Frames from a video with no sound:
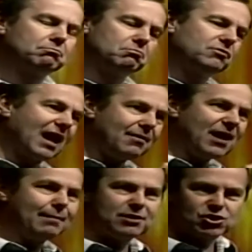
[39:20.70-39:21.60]

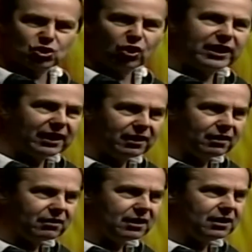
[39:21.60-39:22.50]
That bit's not in
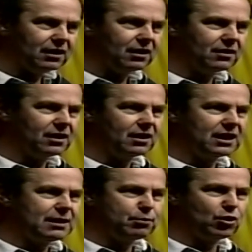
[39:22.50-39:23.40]
the
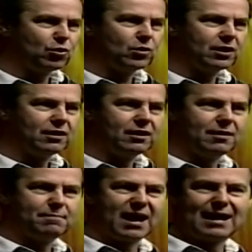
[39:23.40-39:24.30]
Hebrew
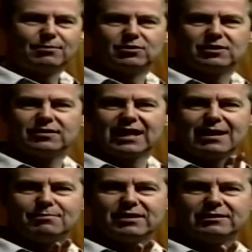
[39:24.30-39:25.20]
Bible, the
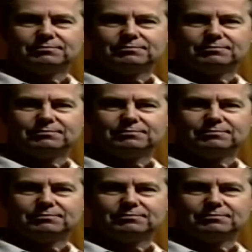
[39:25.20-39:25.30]
end bit.